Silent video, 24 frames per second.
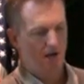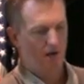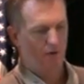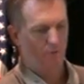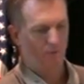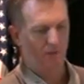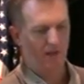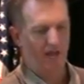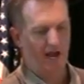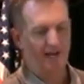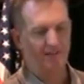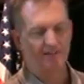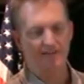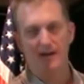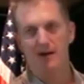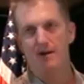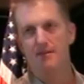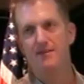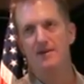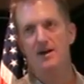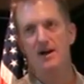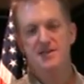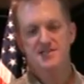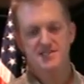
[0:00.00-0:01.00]
We like
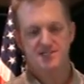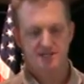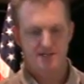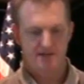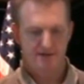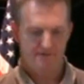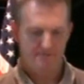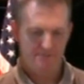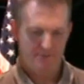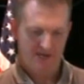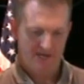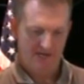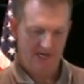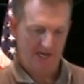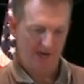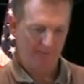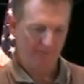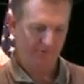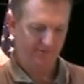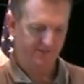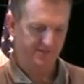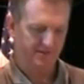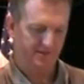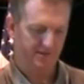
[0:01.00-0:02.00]
the idea of being
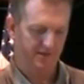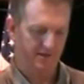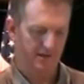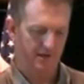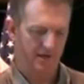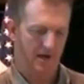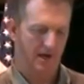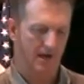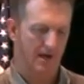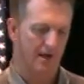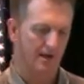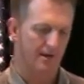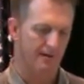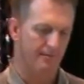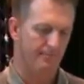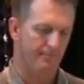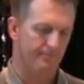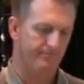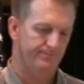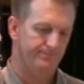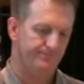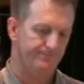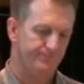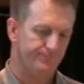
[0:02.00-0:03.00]
able to
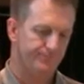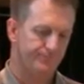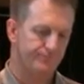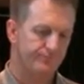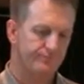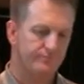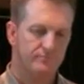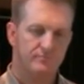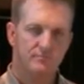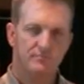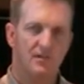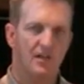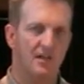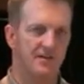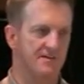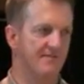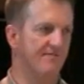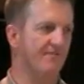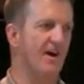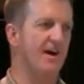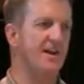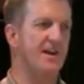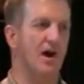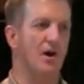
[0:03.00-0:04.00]

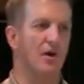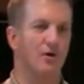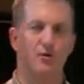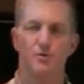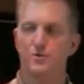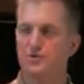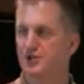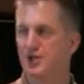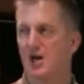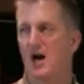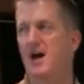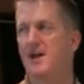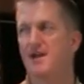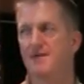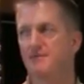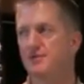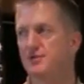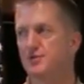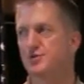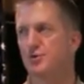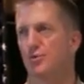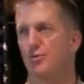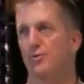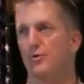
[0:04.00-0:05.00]
find out who's got
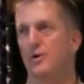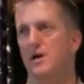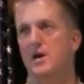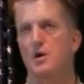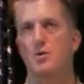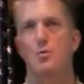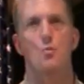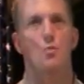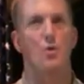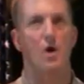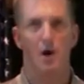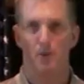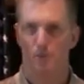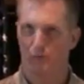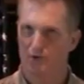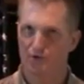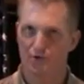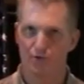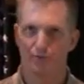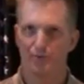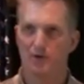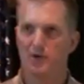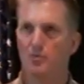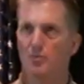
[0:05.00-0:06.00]
inventory, what we're
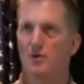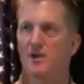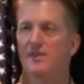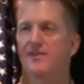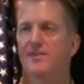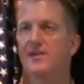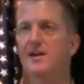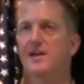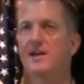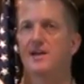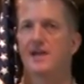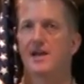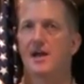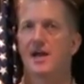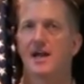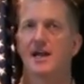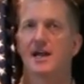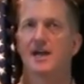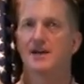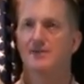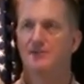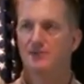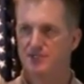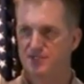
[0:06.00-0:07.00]
doing with it,
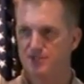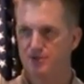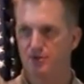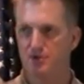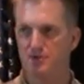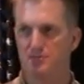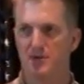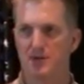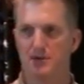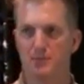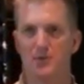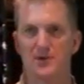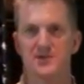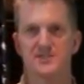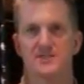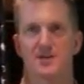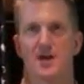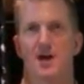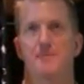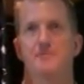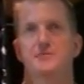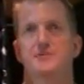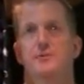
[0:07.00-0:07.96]
and give it to them at one time.